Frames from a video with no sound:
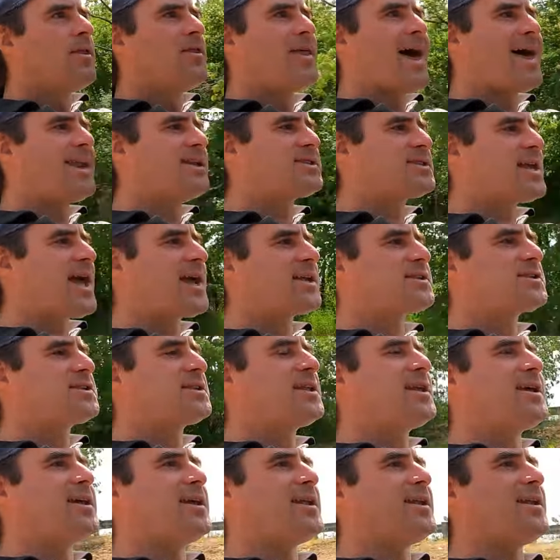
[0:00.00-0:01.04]
That is
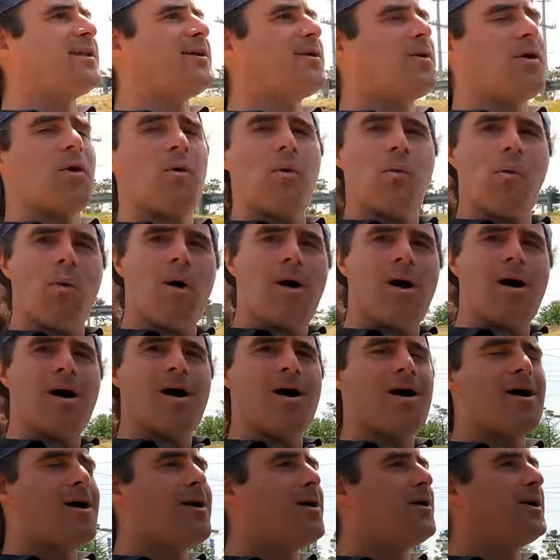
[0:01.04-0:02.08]
excellent.
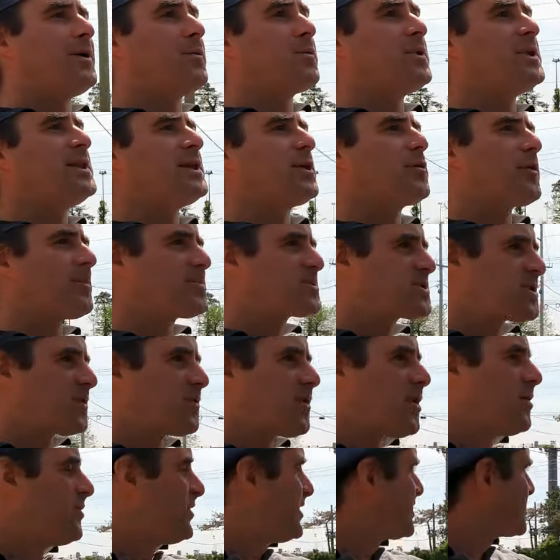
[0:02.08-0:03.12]
Whoa, it really grips the
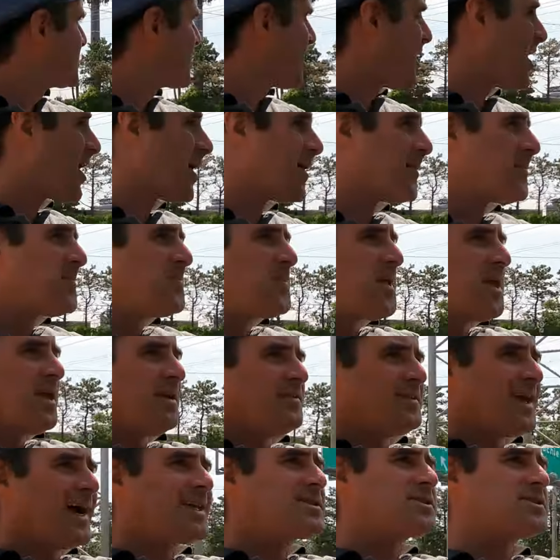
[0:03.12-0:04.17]
road, this car.
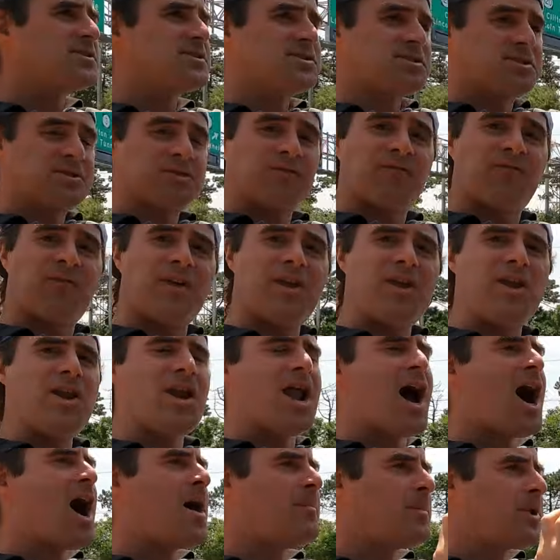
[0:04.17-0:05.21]
That's a
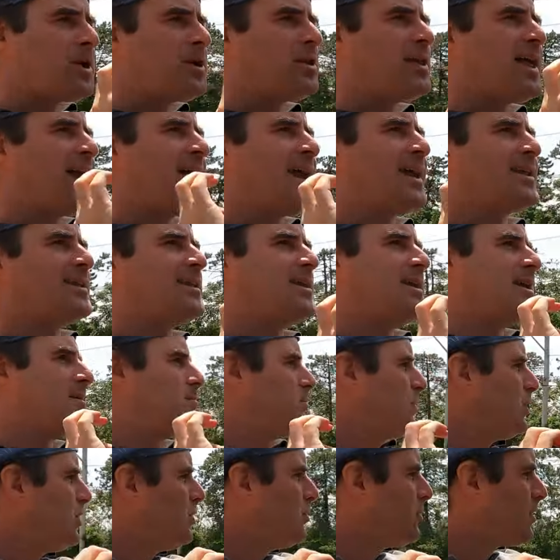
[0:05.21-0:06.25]
phenomenal handling,
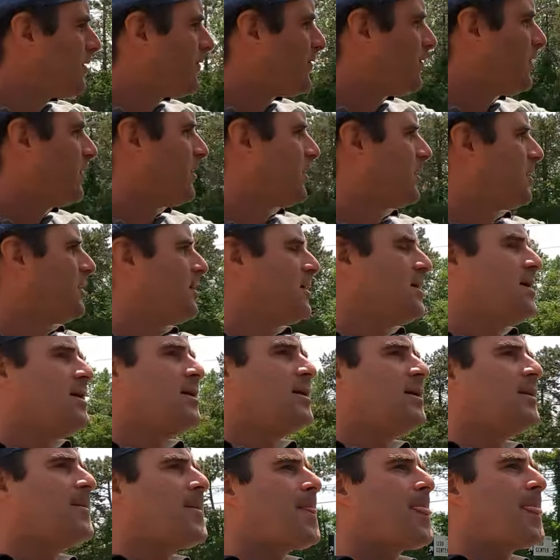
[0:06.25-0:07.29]
beautiful. All
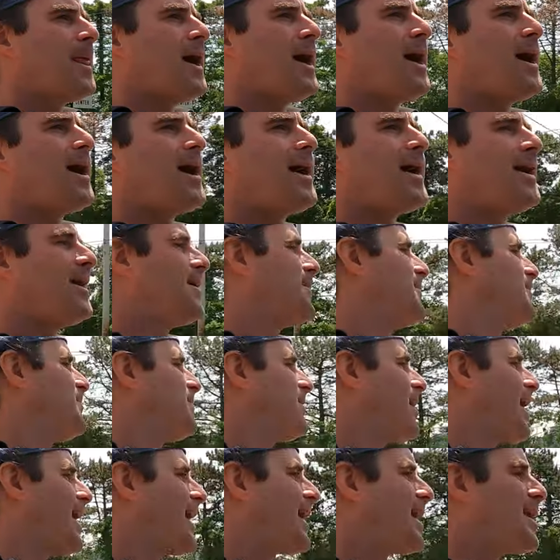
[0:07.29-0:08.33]
right,
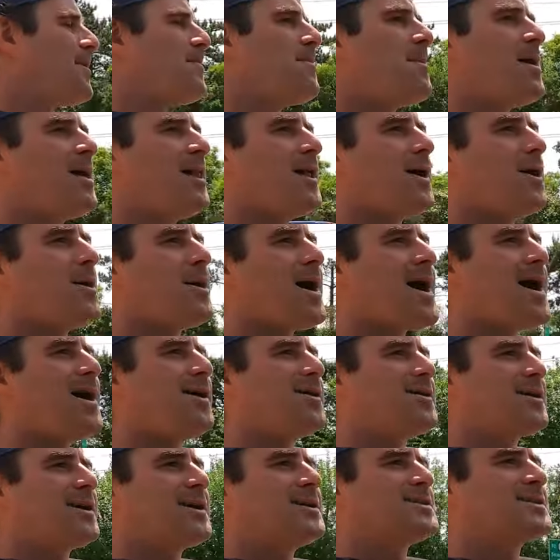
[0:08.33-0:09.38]
I gotta mellow
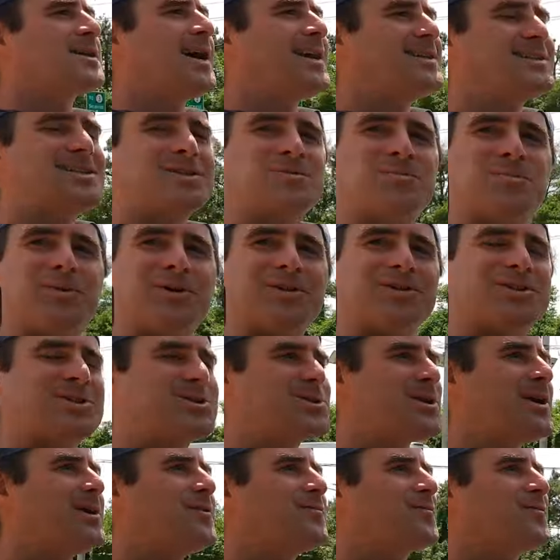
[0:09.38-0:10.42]
out because I just pulled
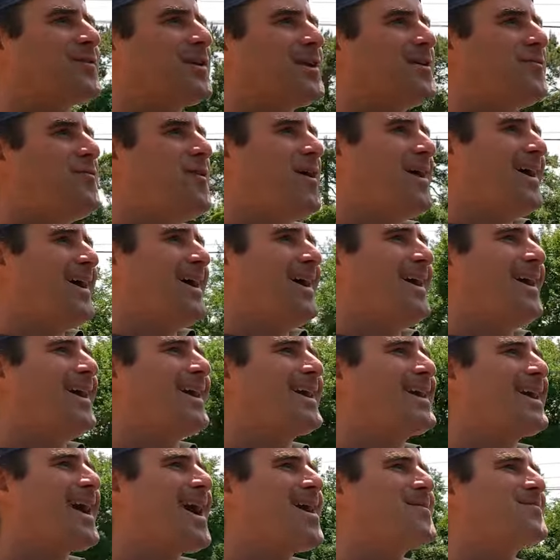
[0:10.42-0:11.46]
straight in front of
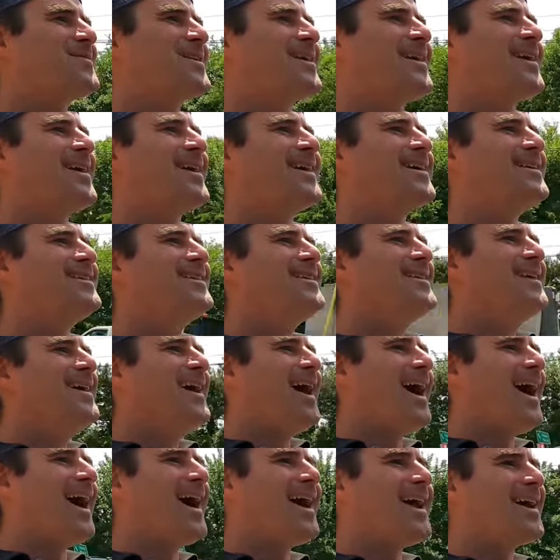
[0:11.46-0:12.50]
a cop car.
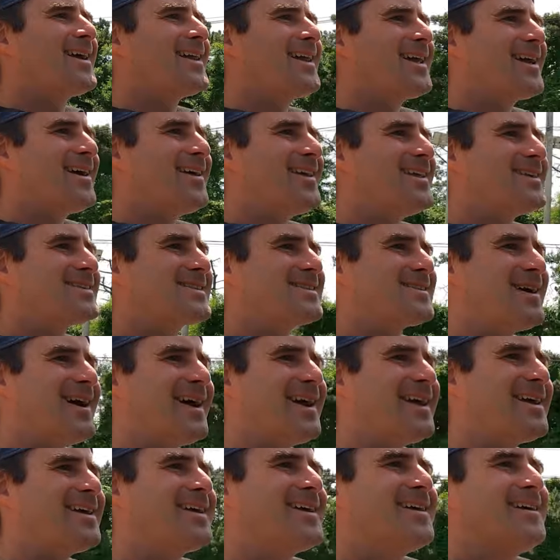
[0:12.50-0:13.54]
All right, I'm gonna go this
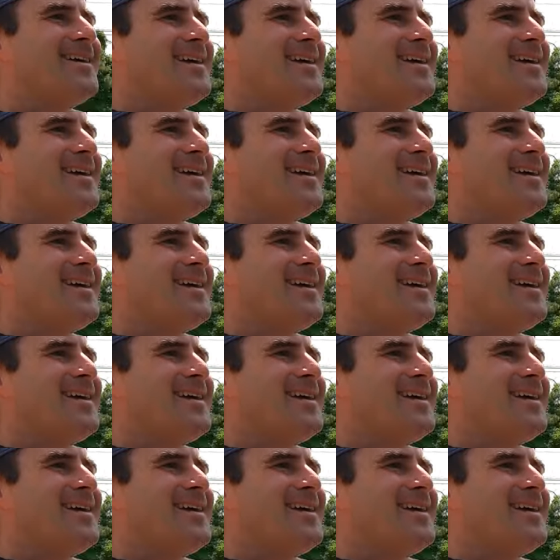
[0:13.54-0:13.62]
way.